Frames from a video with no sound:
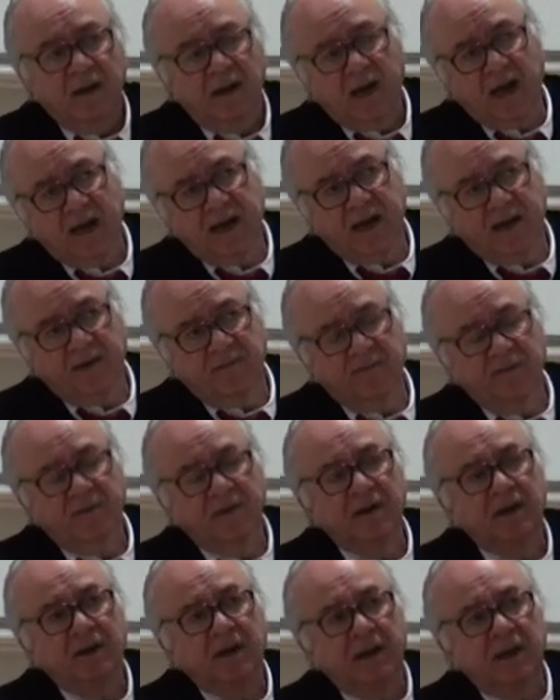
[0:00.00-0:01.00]
I have
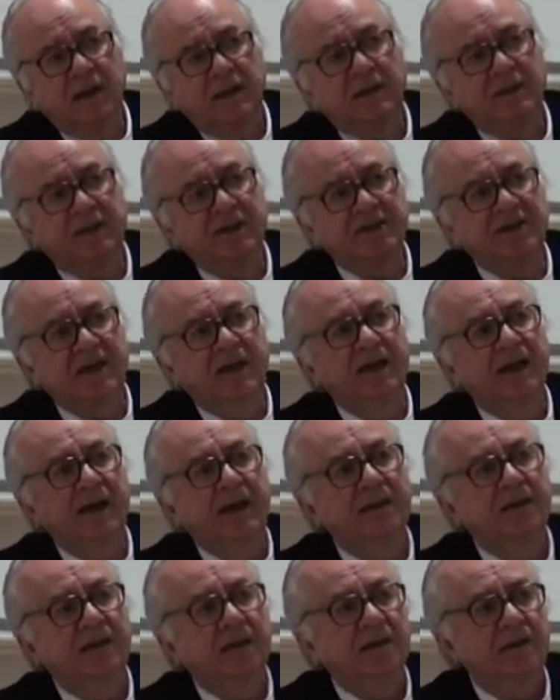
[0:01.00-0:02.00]

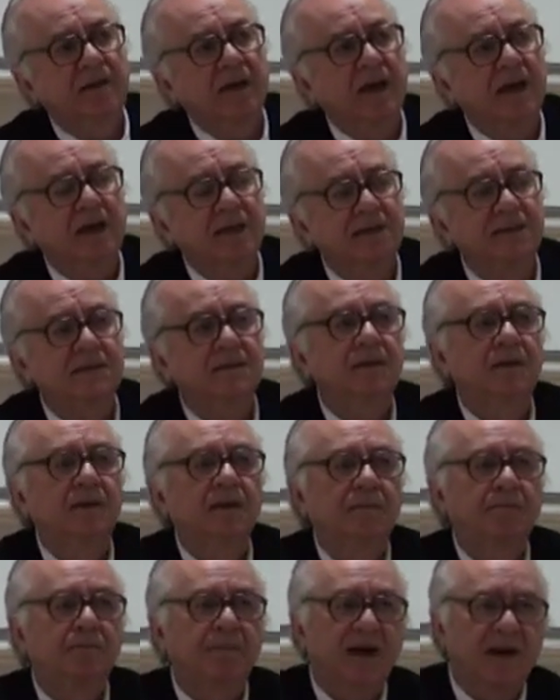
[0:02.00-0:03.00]
designated as
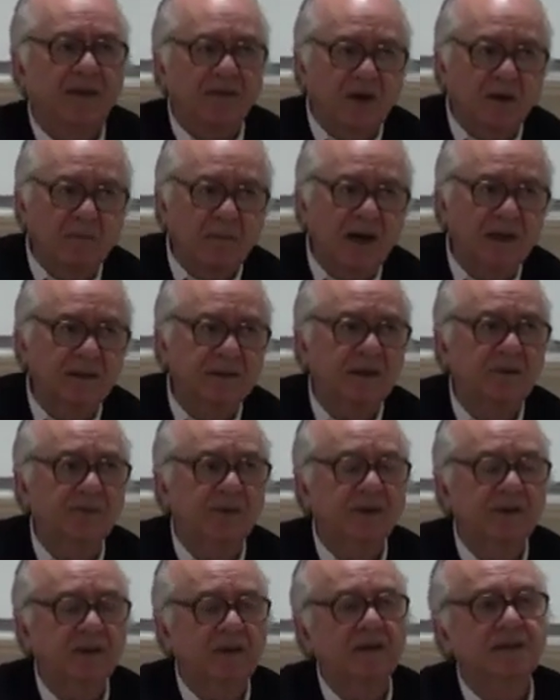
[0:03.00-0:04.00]
paradigmatic
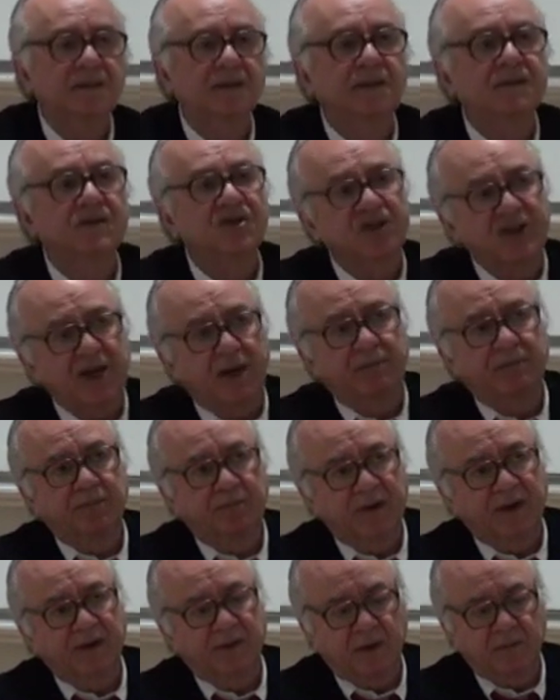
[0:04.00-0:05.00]
critiques and
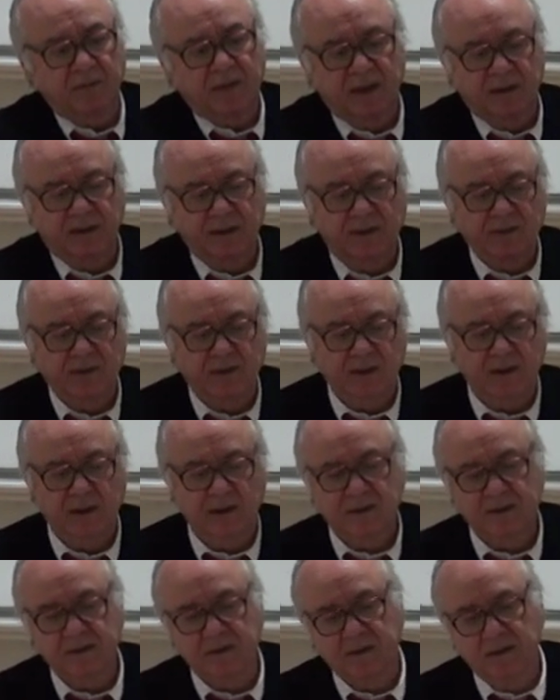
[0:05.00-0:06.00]
sub-paradigmatic
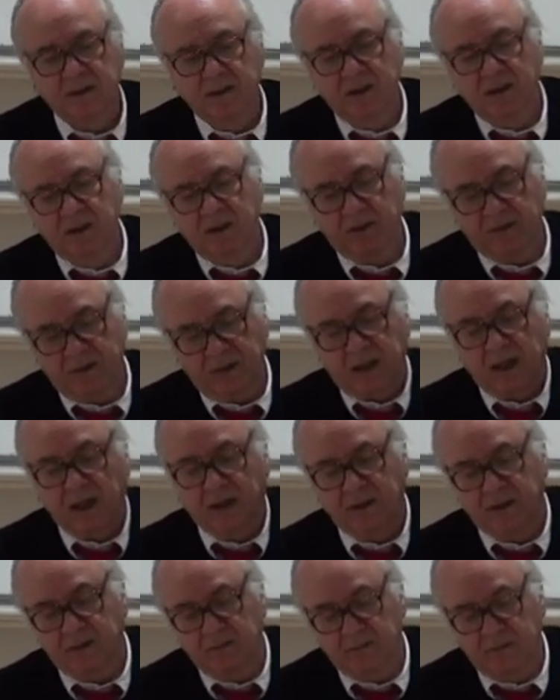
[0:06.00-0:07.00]
critiques. We
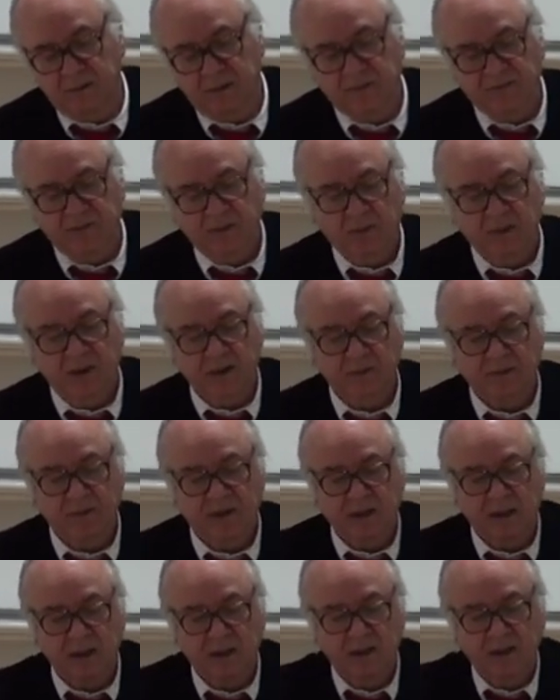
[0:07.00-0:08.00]
can, if you want, we
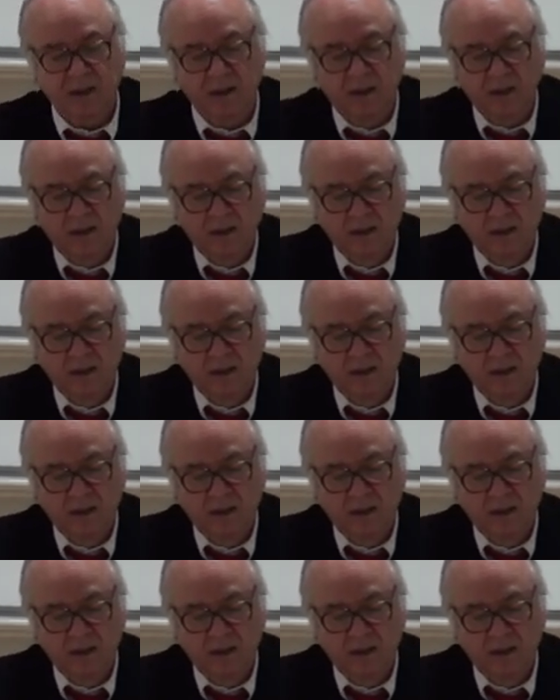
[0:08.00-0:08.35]
can uh,